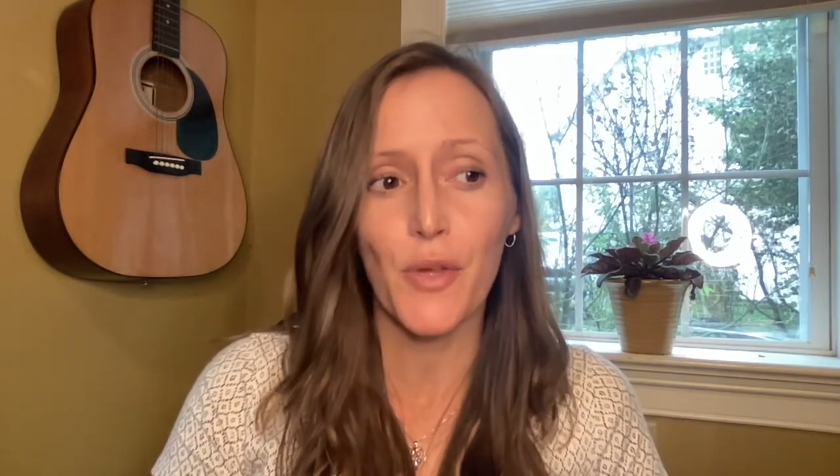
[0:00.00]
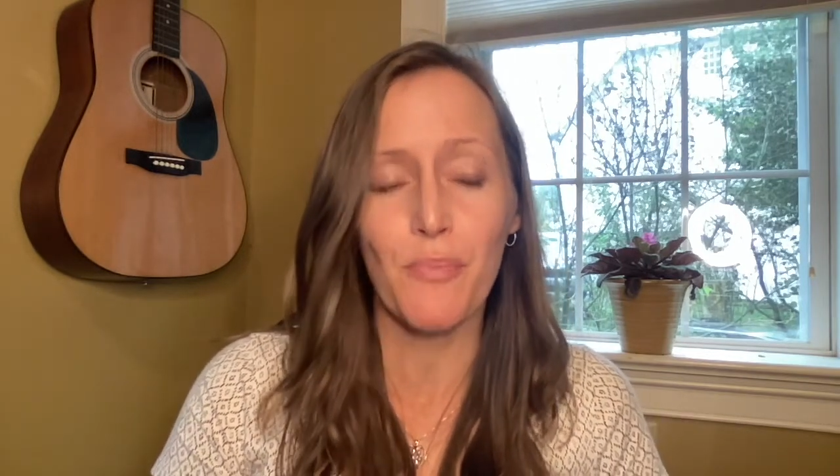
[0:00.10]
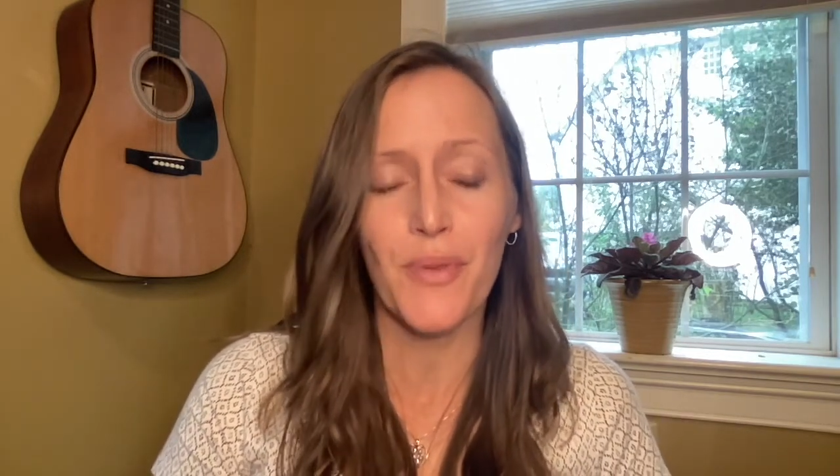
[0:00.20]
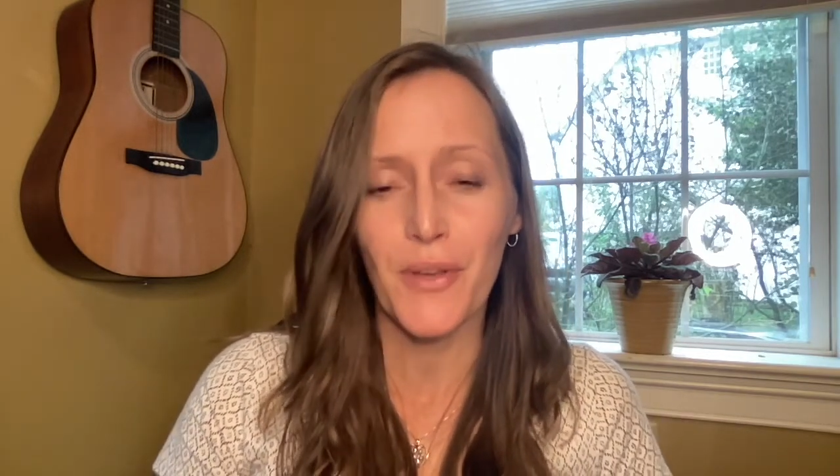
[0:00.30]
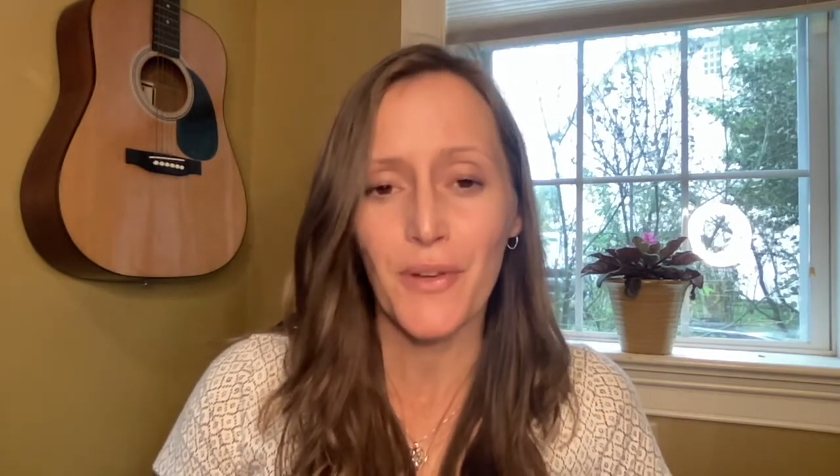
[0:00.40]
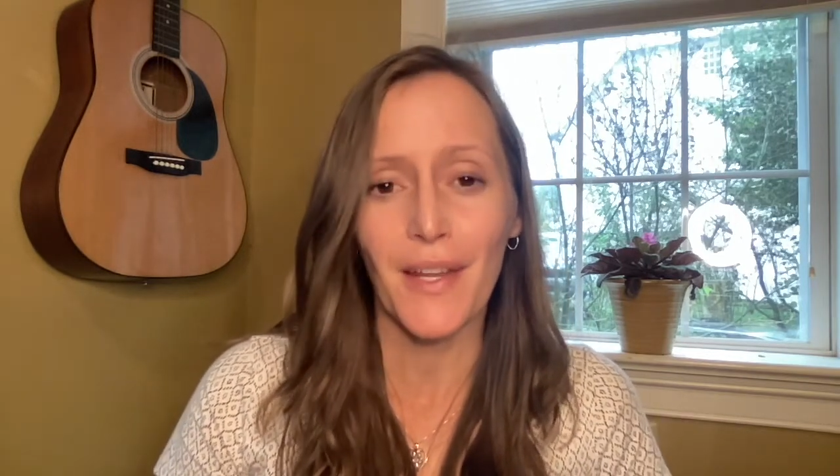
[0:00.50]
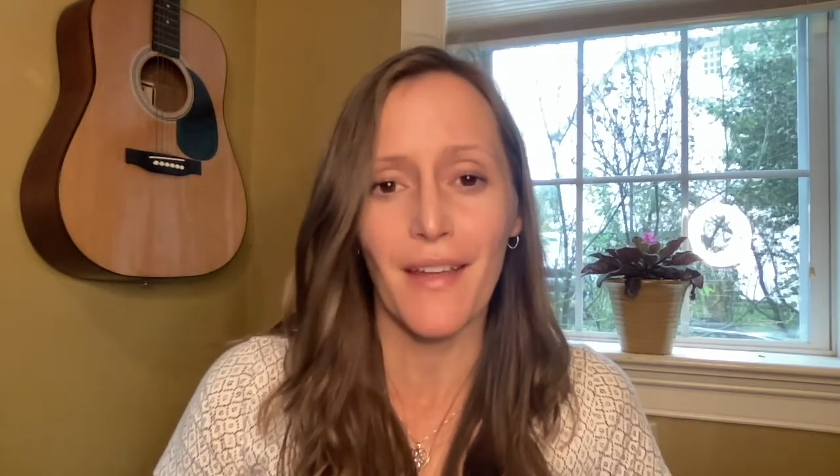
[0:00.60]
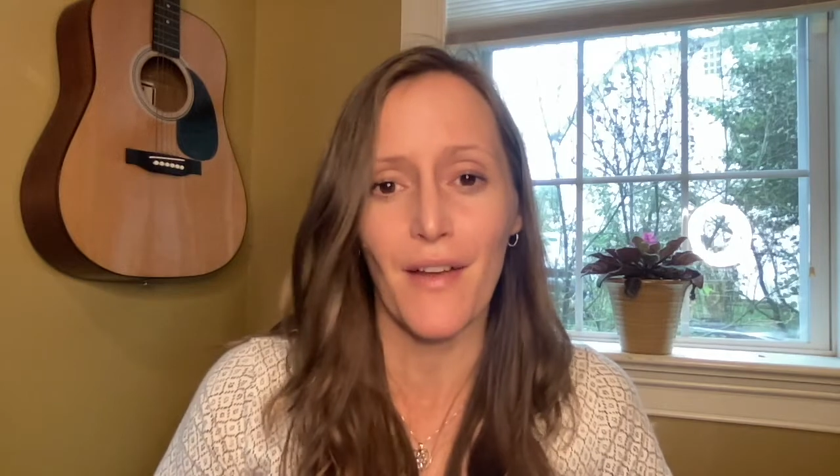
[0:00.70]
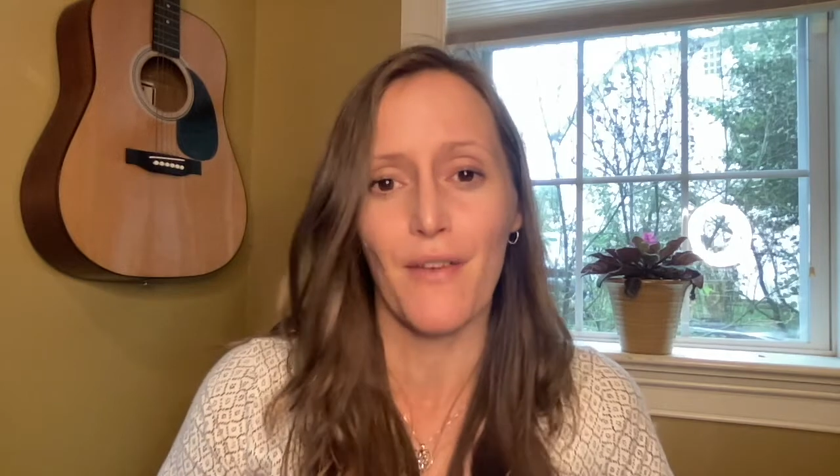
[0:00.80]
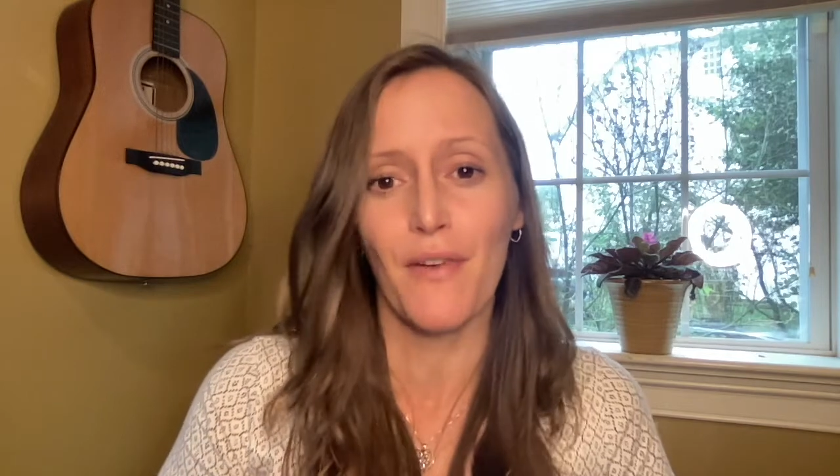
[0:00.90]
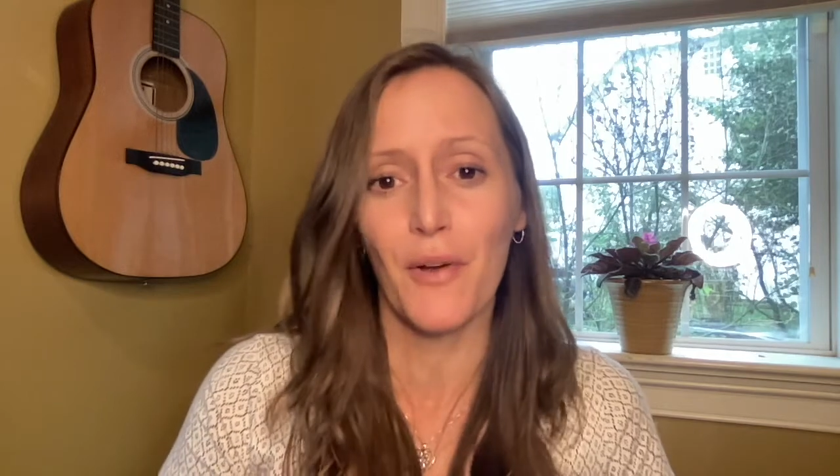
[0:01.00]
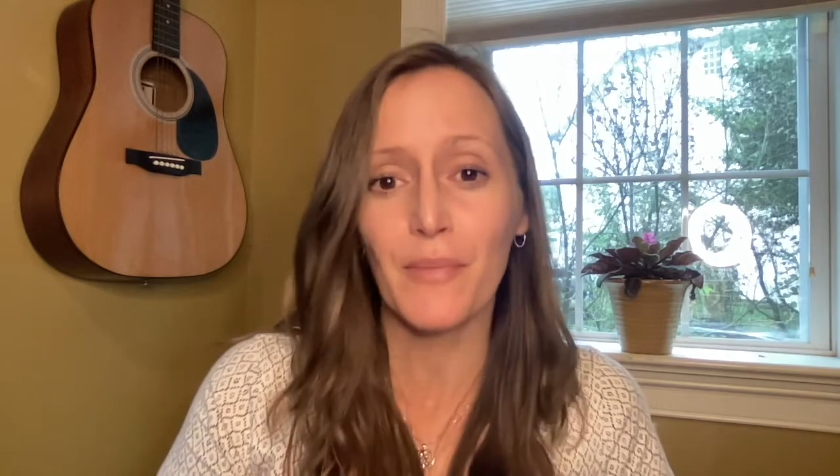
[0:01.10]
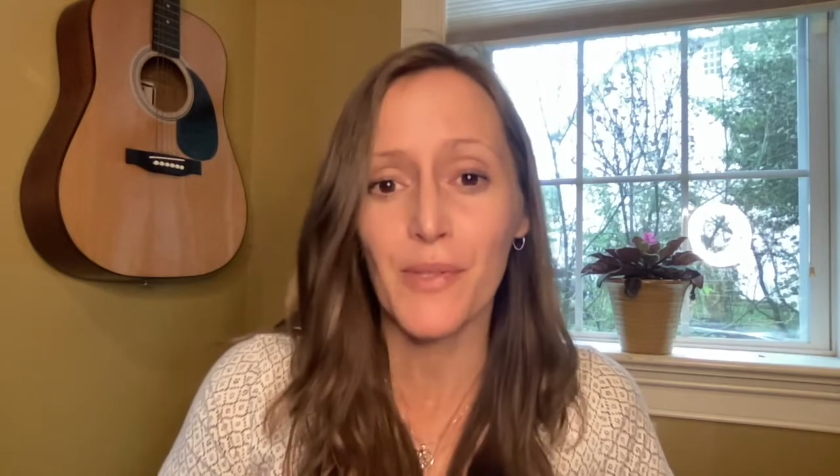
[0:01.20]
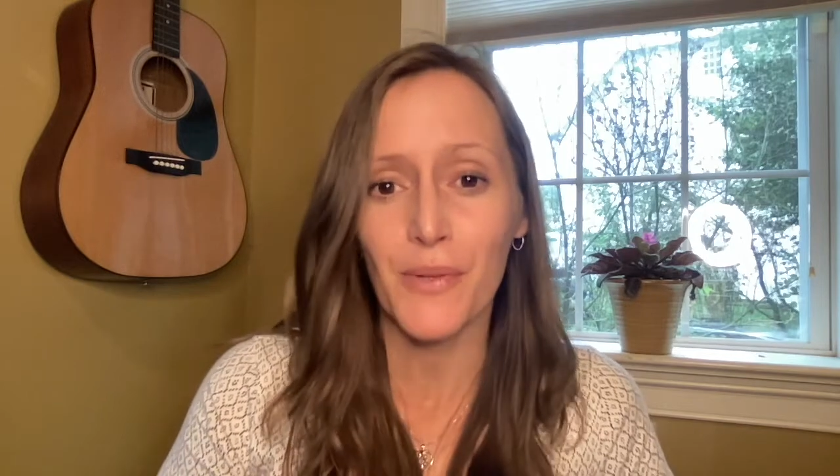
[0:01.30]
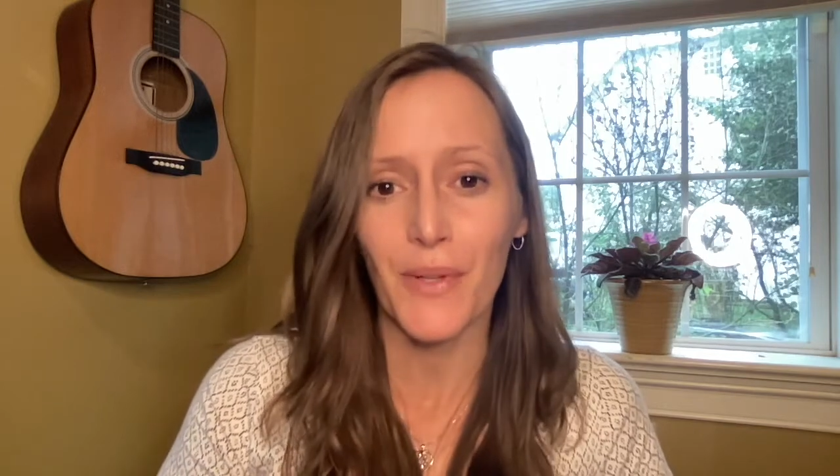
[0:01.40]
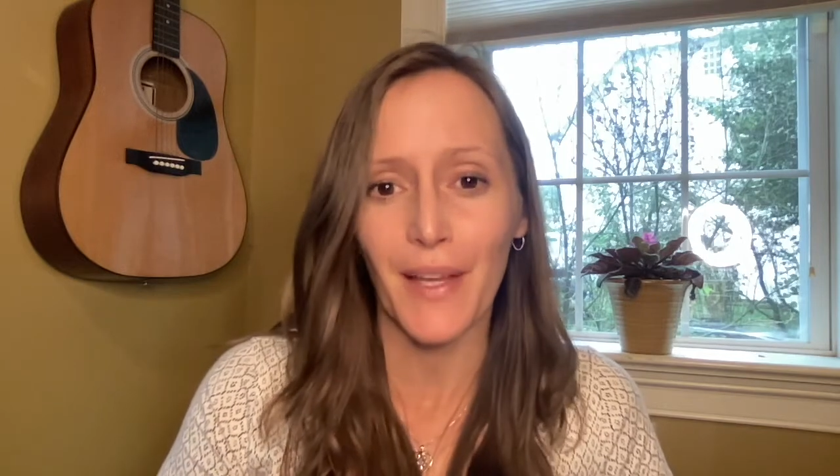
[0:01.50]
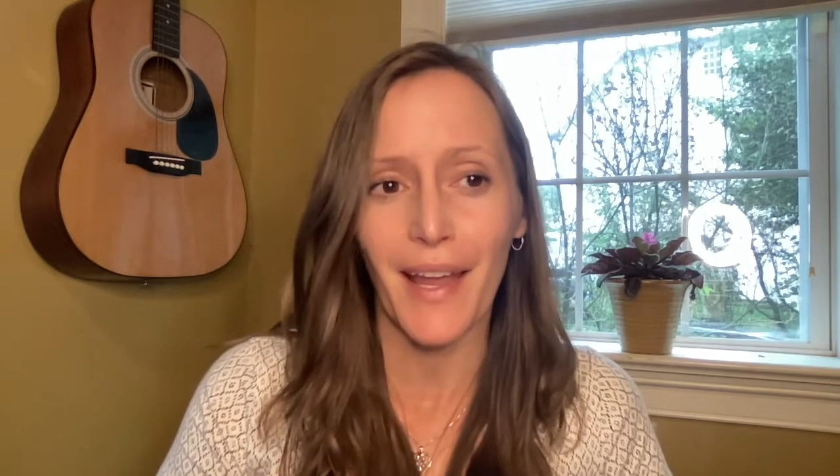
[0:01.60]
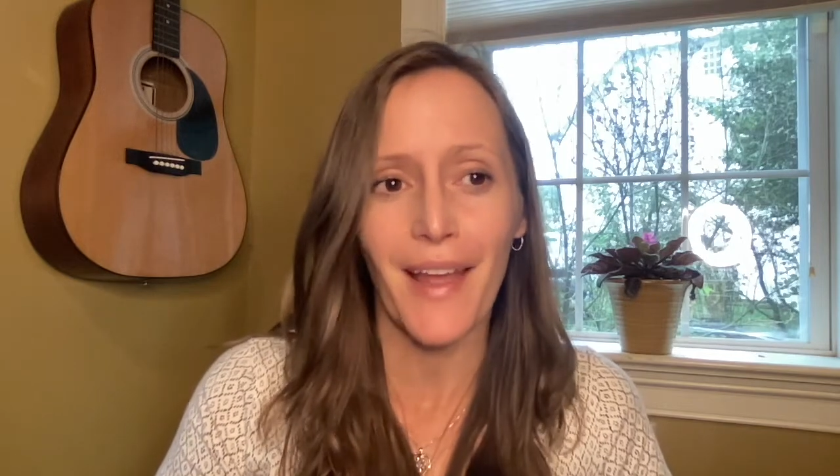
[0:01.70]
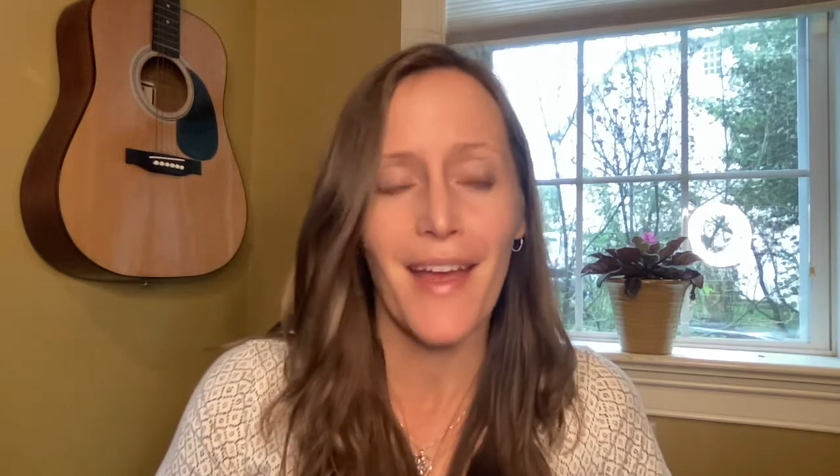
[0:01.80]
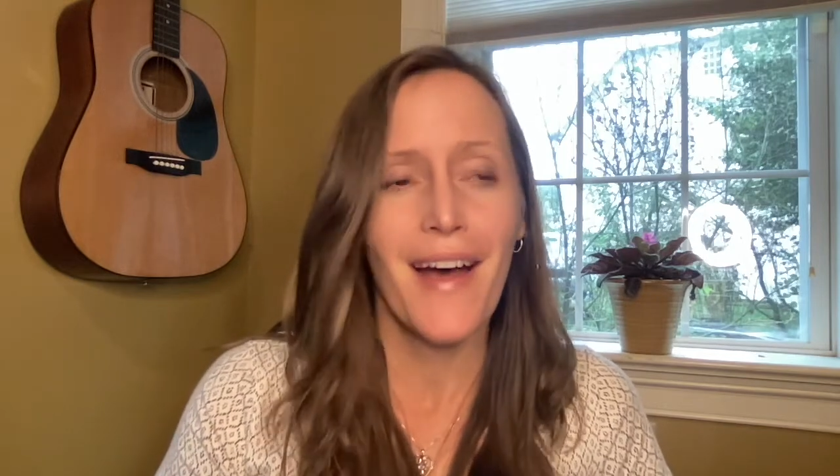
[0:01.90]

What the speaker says: beauty of homeschooling.